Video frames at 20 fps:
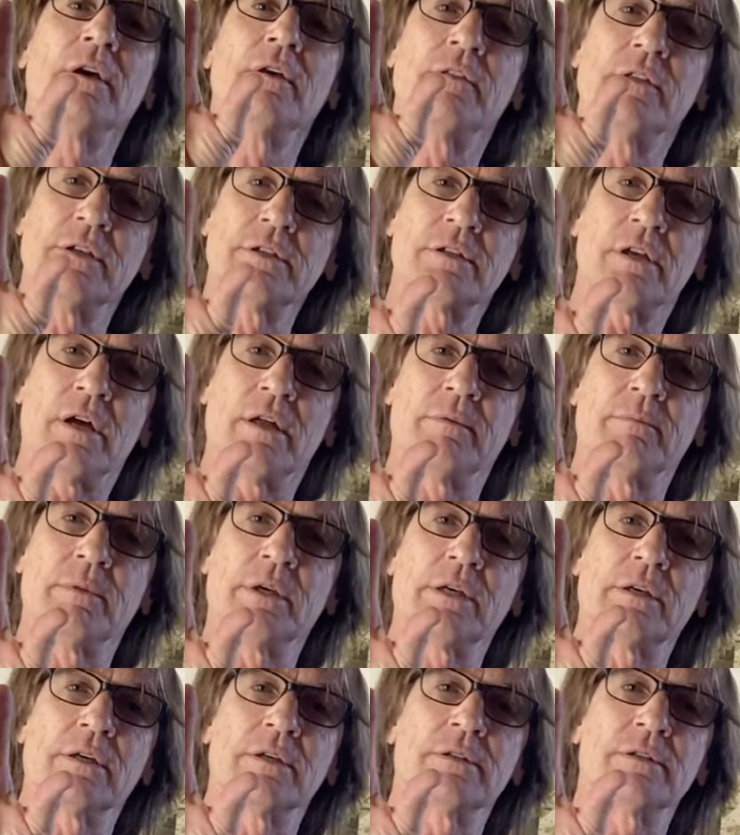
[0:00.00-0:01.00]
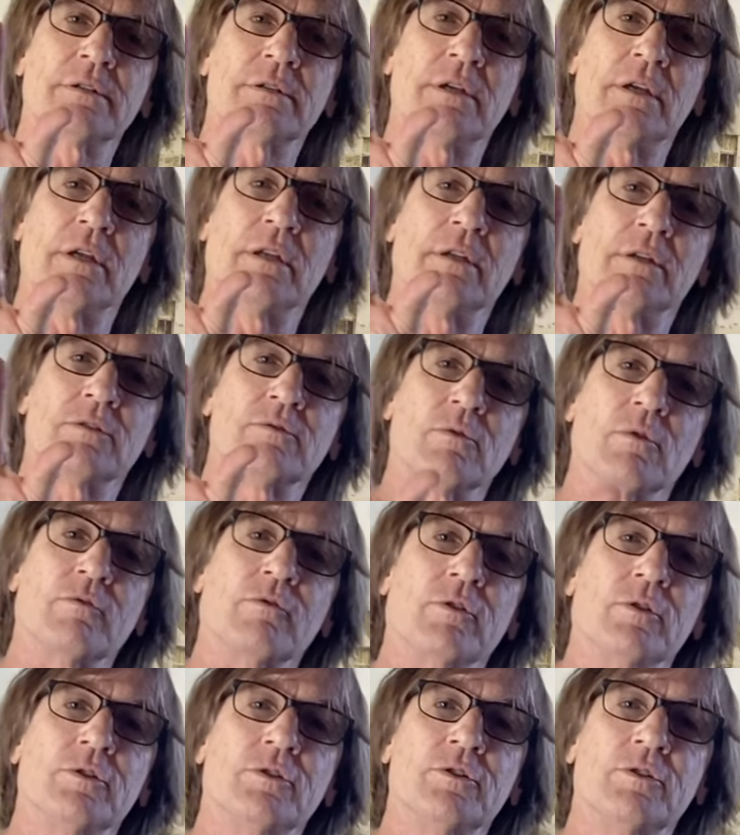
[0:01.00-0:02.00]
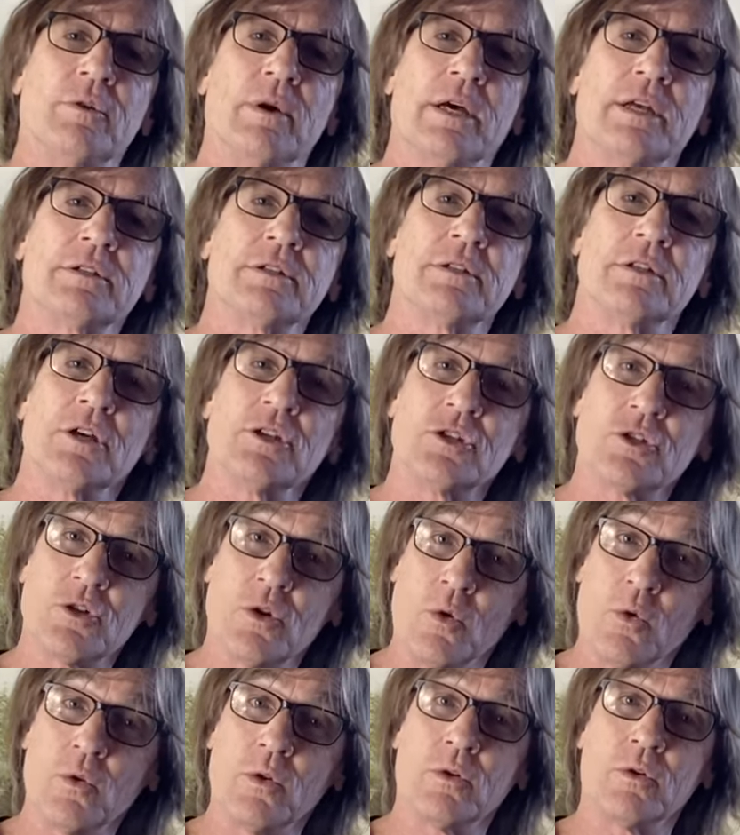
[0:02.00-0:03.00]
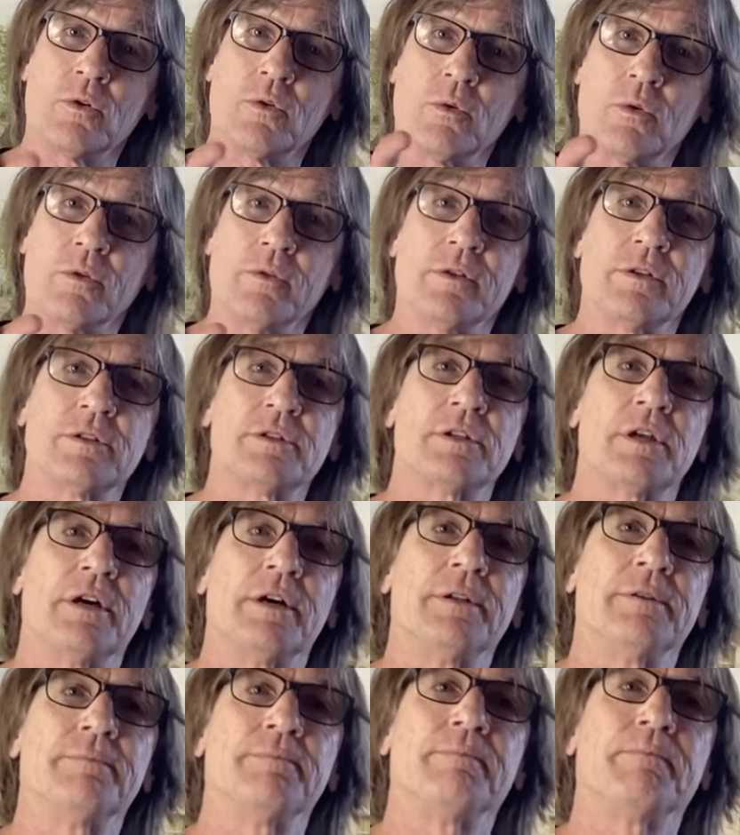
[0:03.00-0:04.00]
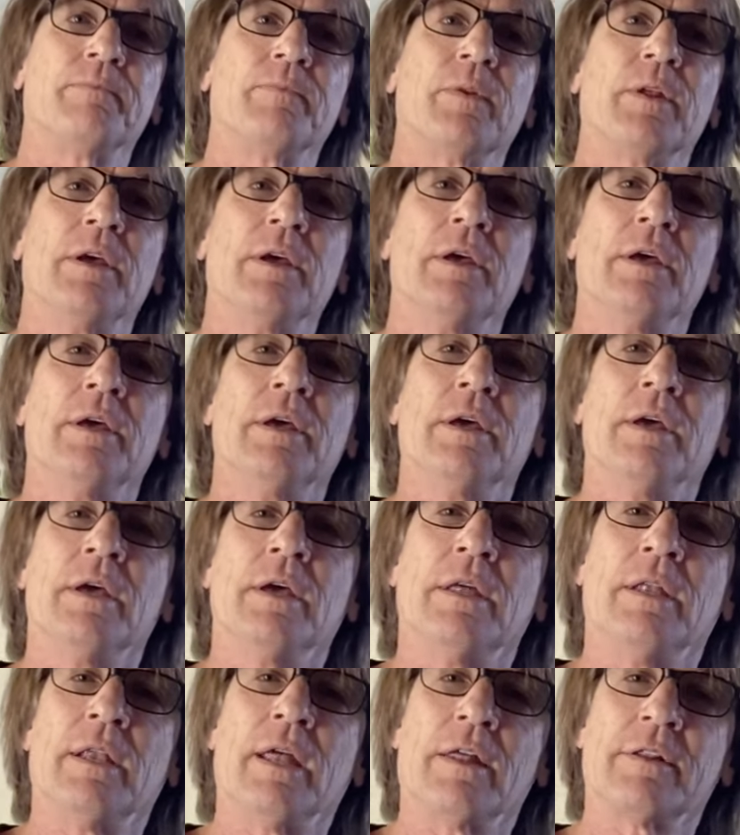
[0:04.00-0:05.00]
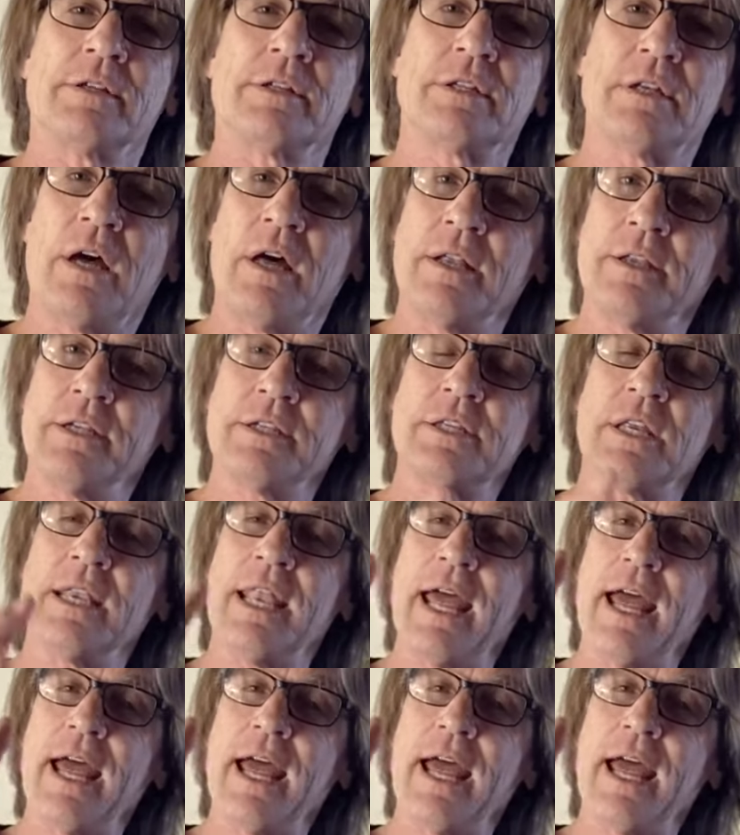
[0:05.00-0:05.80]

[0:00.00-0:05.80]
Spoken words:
the sun because it is referred to as the solar or the sun. Now the sun is an